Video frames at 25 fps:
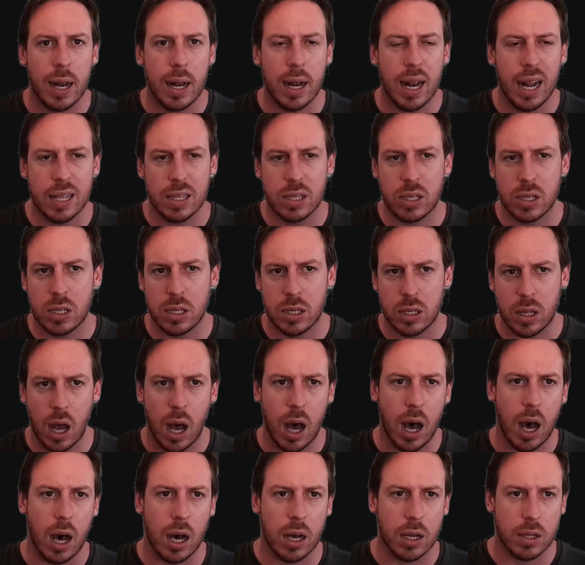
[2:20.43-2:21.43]
let's
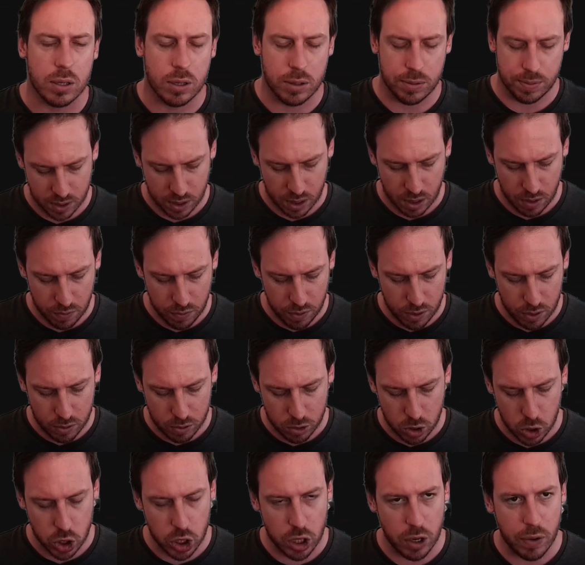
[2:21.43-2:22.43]
start. If you
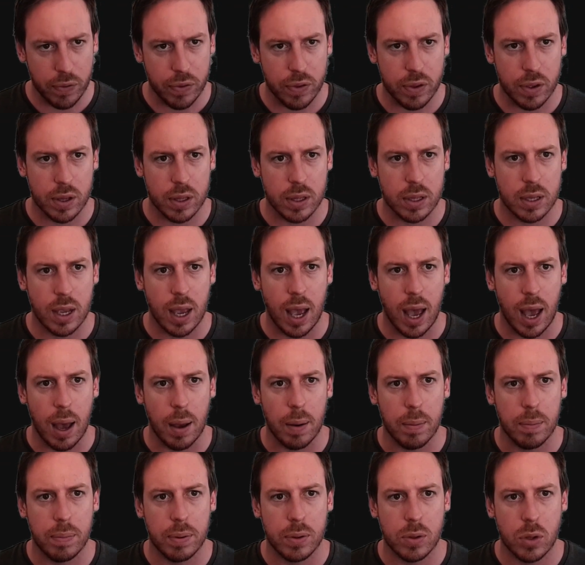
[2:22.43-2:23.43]
do Shift
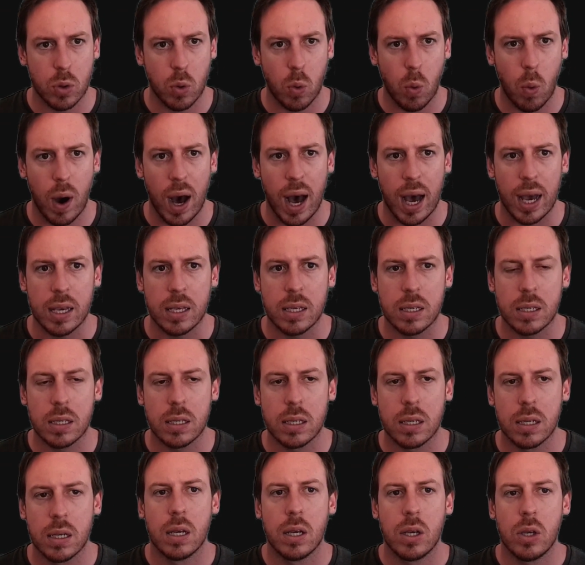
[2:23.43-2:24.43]
Tab
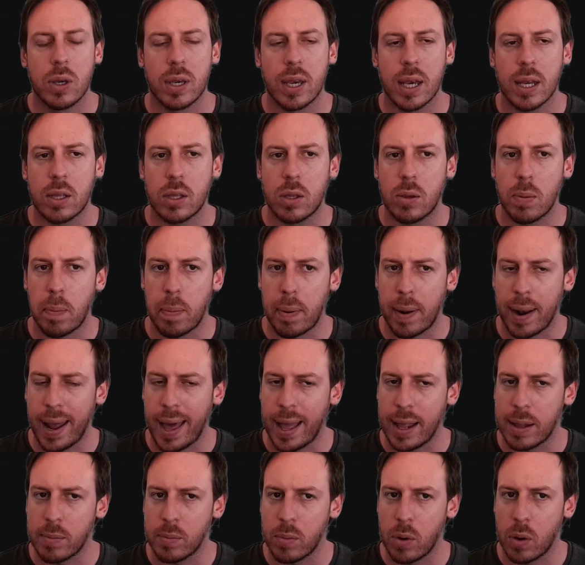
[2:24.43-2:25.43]
twice, you get to
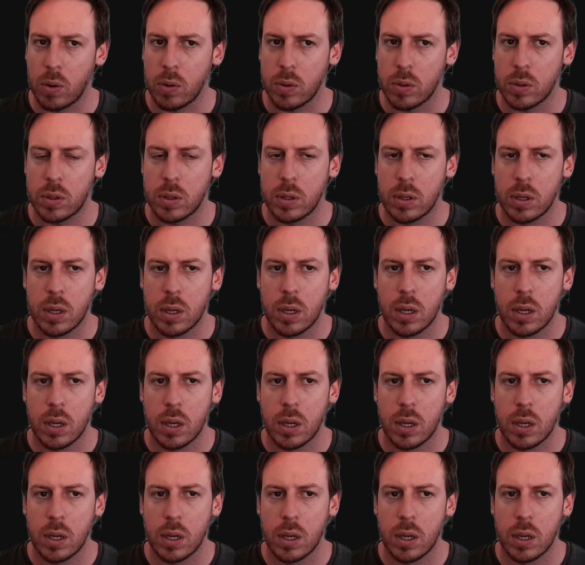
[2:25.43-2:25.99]
plan mode.